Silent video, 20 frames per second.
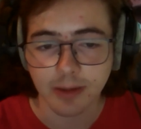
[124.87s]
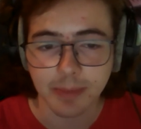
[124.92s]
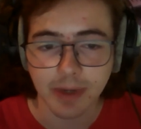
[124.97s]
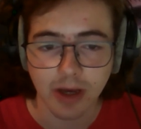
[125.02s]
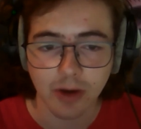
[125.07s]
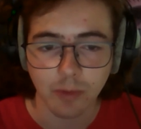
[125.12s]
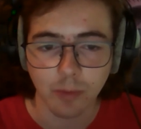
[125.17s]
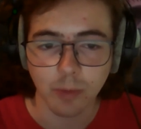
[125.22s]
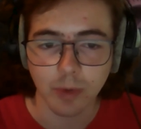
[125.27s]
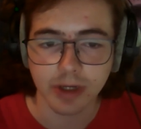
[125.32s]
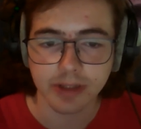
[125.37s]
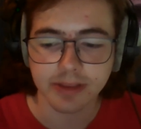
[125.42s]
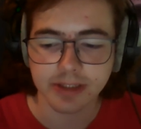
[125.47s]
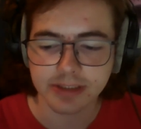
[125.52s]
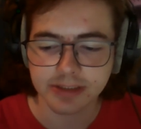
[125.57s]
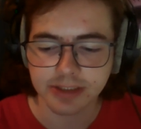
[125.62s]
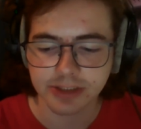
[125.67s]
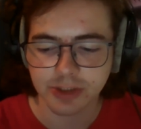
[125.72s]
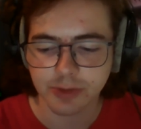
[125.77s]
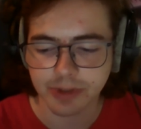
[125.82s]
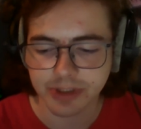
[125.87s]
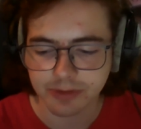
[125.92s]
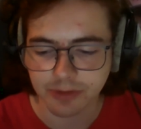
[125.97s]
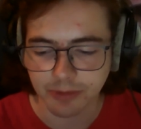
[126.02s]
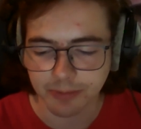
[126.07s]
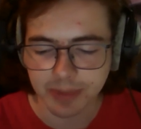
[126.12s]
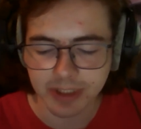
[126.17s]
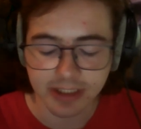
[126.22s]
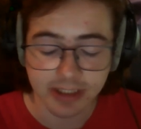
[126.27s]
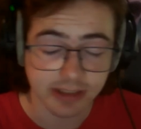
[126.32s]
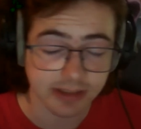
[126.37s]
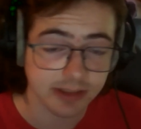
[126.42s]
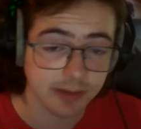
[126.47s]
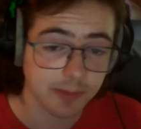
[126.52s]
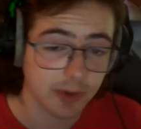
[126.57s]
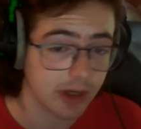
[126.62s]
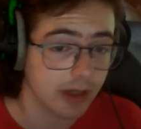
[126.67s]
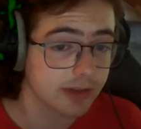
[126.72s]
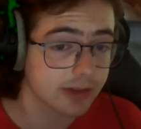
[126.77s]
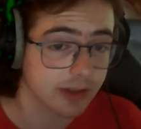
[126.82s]
about what the situation would be because
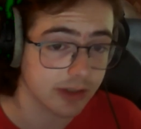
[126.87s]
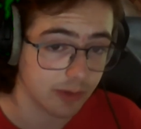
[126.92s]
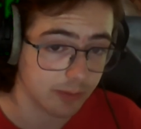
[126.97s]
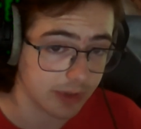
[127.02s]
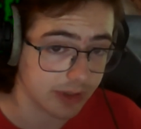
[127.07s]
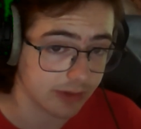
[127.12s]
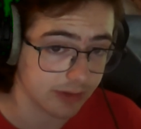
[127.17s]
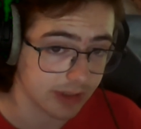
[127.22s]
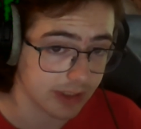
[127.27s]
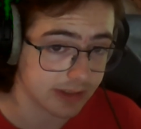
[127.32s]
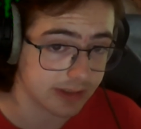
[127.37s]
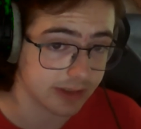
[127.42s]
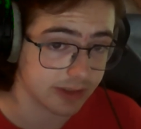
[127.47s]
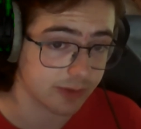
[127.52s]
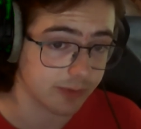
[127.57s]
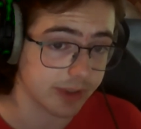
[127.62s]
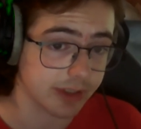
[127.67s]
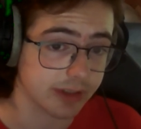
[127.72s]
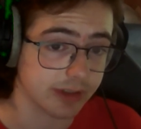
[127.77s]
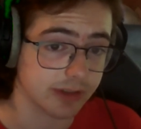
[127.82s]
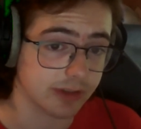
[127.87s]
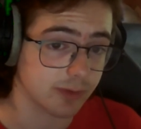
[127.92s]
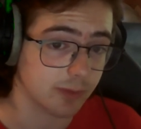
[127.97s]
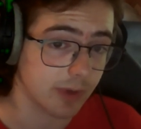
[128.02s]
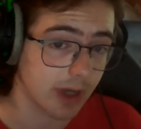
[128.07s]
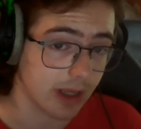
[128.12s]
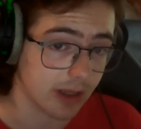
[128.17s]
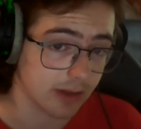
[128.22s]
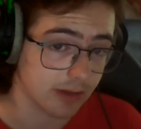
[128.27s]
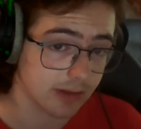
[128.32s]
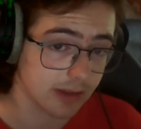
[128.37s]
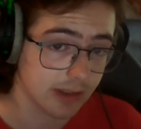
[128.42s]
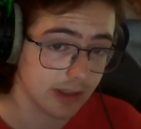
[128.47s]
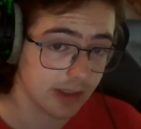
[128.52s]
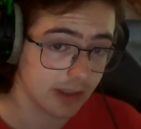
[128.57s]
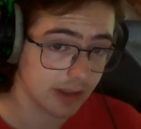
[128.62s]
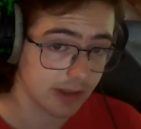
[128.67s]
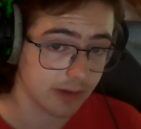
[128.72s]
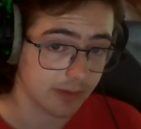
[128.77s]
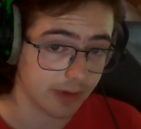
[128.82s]
someone else could have went through that situation as well,
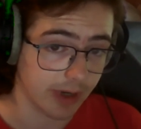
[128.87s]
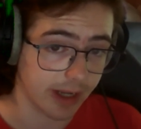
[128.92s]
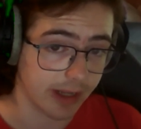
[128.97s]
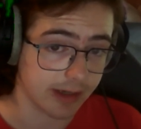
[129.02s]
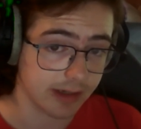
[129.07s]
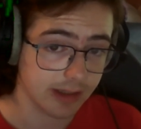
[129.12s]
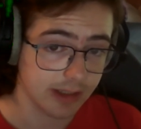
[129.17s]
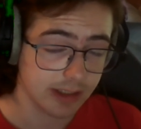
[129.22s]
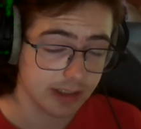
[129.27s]
right?